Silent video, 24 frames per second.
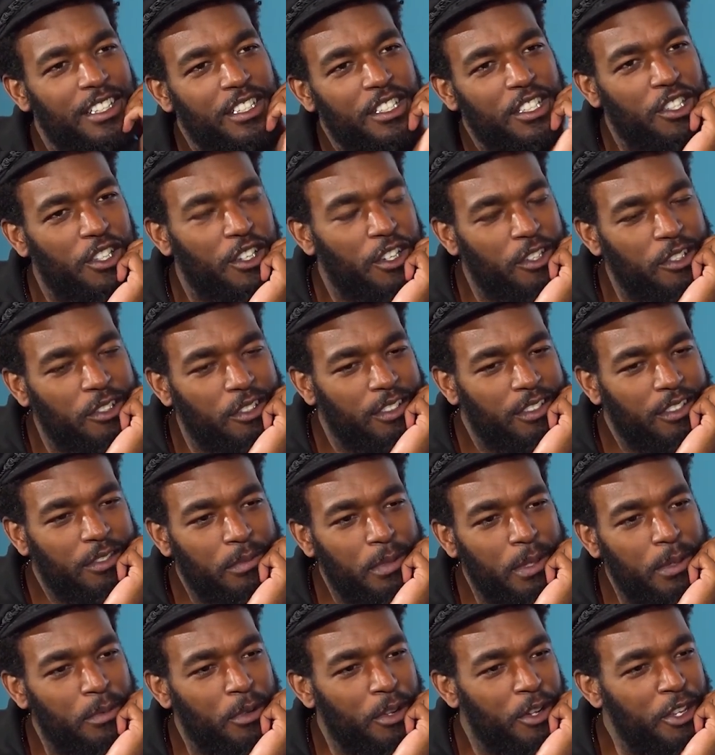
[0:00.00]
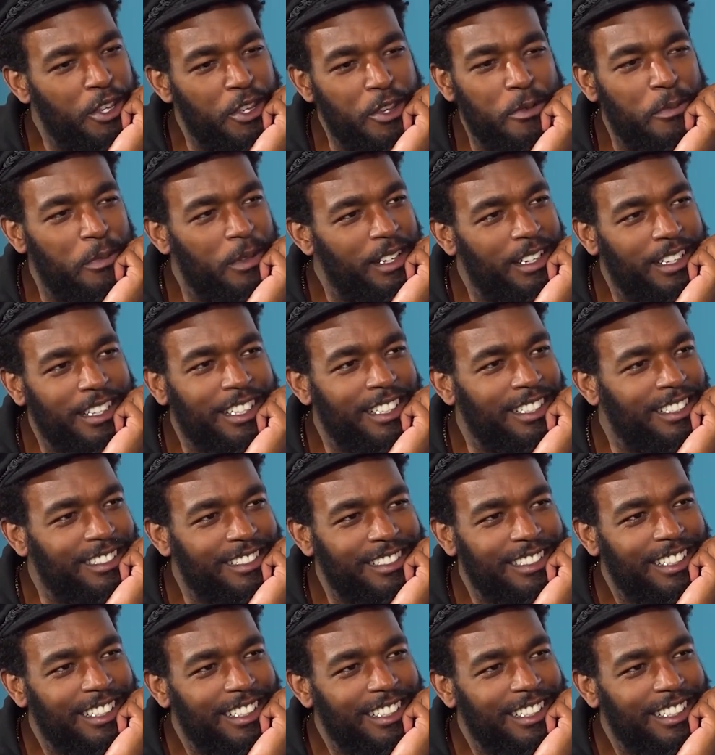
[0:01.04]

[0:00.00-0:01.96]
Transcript: you know, people are human, and